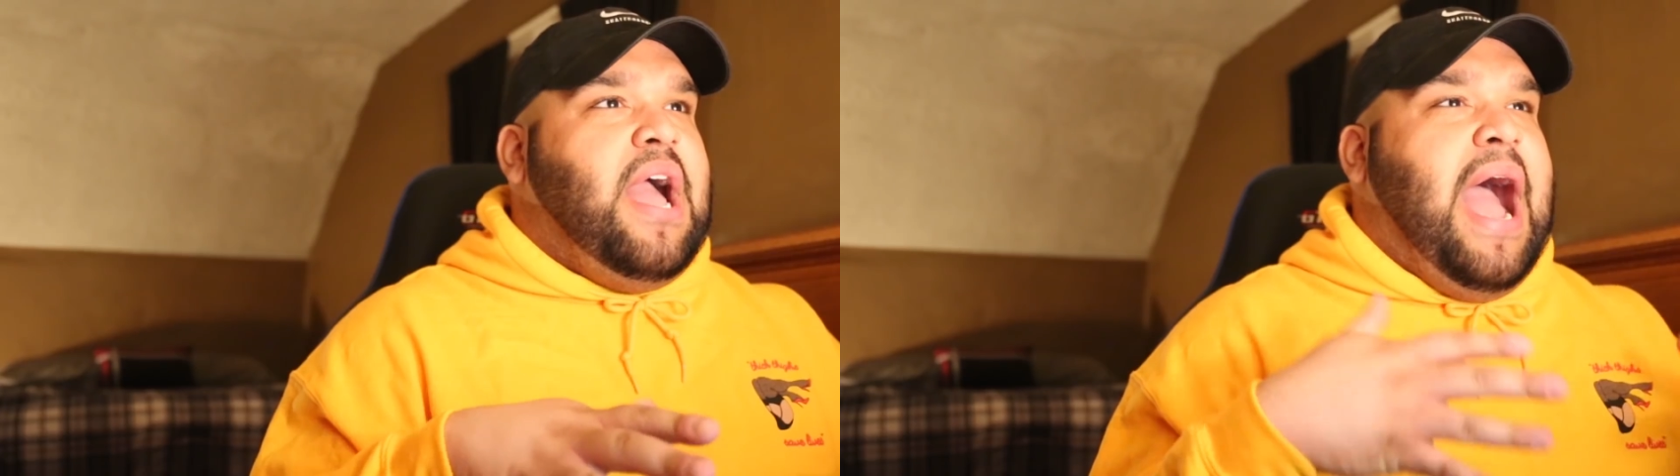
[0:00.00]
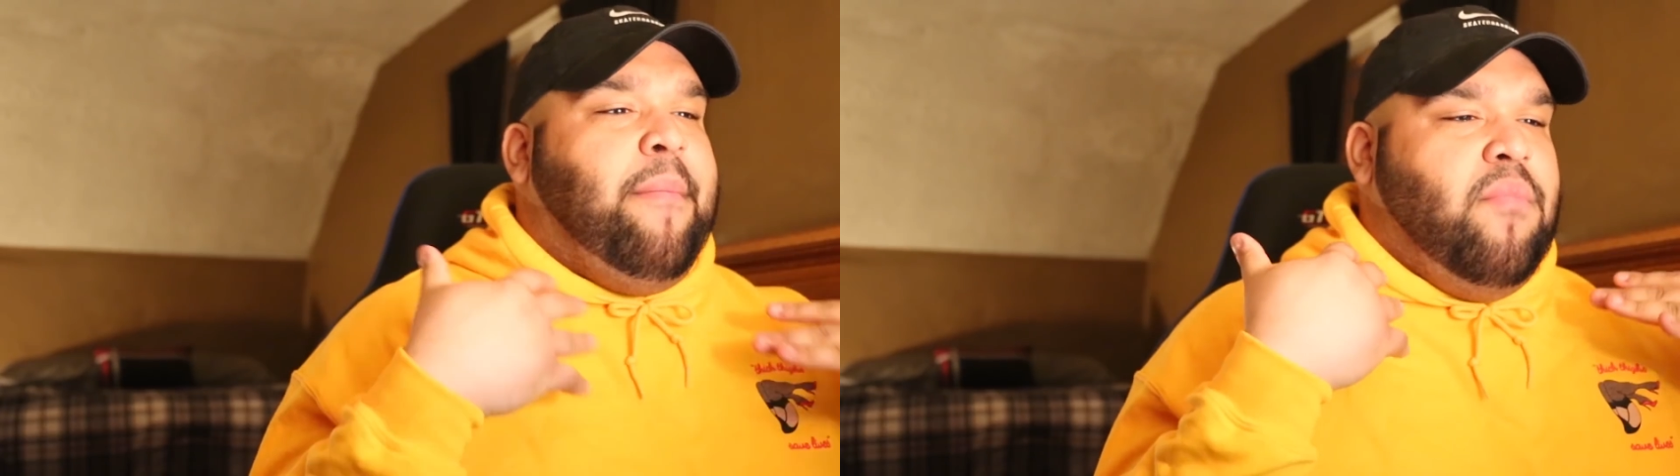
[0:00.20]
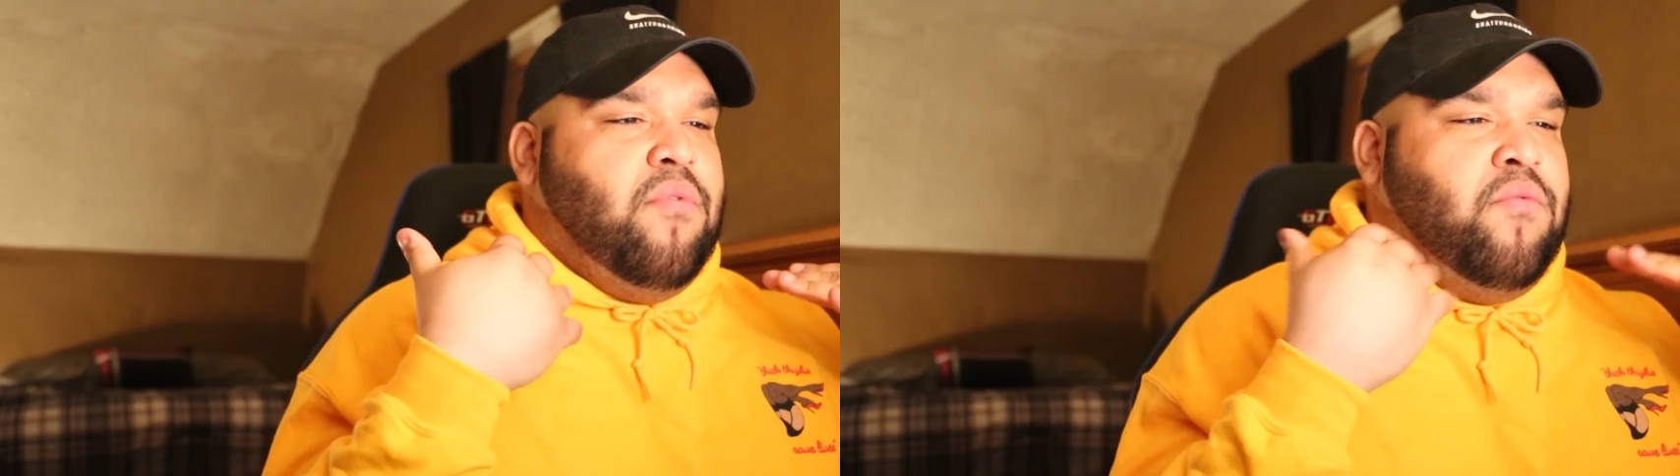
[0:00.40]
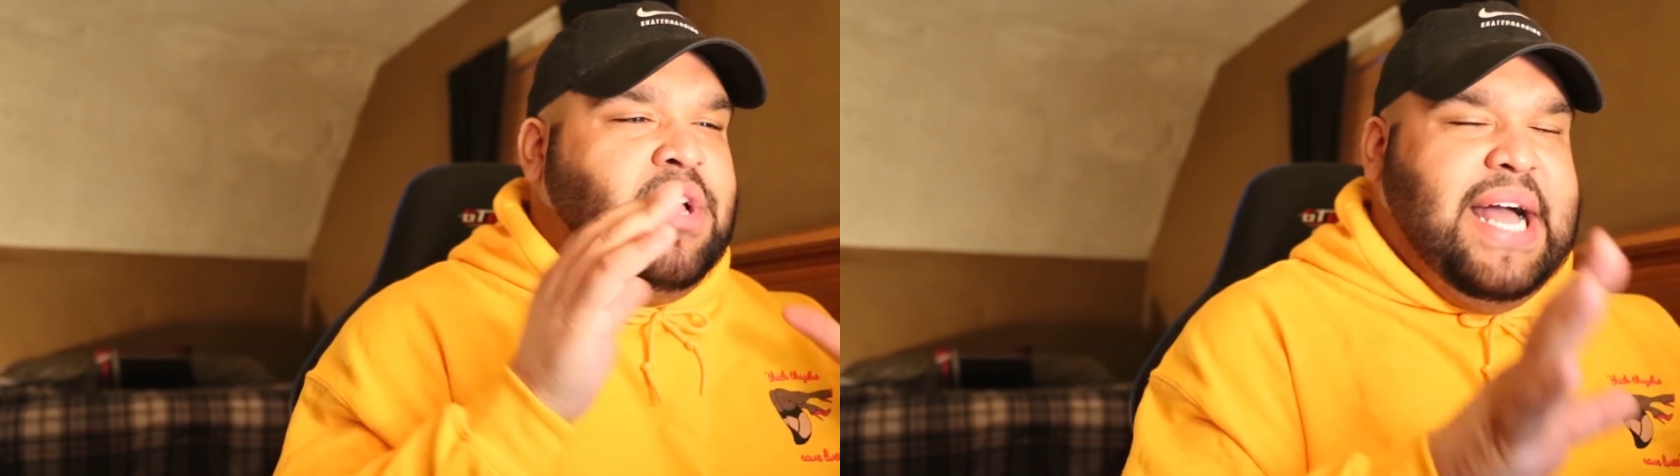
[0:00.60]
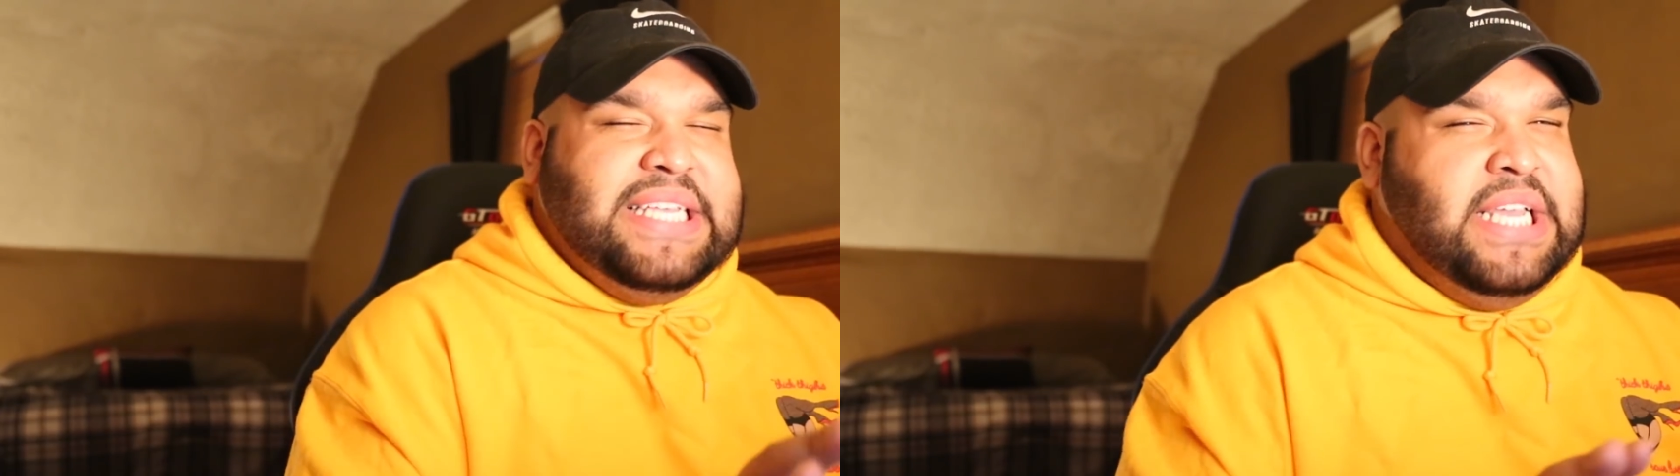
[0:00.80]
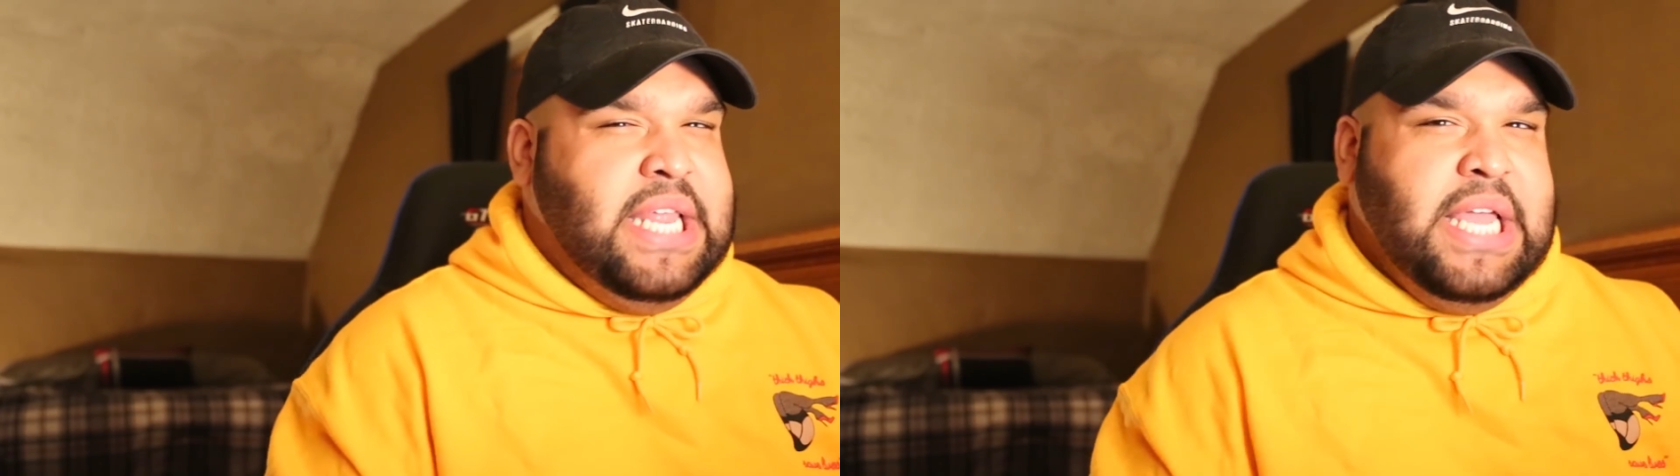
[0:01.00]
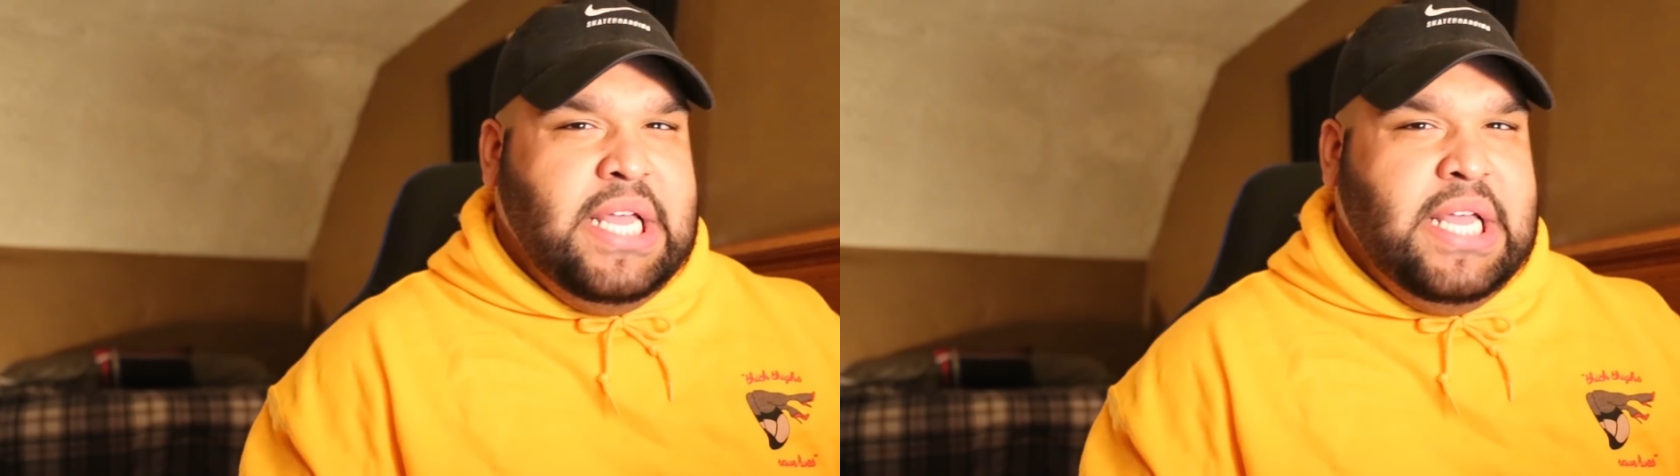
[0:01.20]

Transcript: I'm realizing it